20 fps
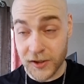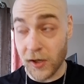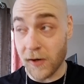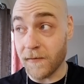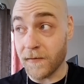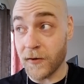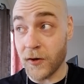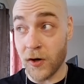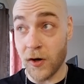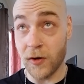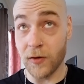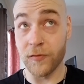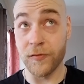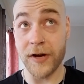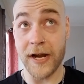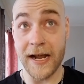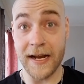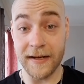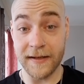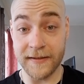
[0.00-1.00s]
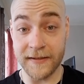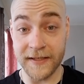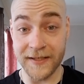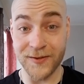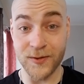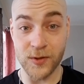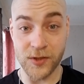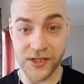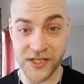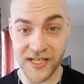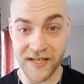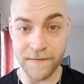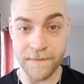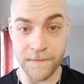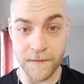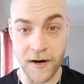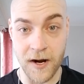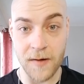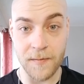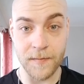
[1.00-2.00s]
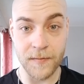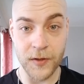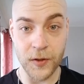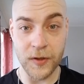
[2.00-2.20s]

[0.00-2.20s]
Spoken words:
of the whole reality to see from.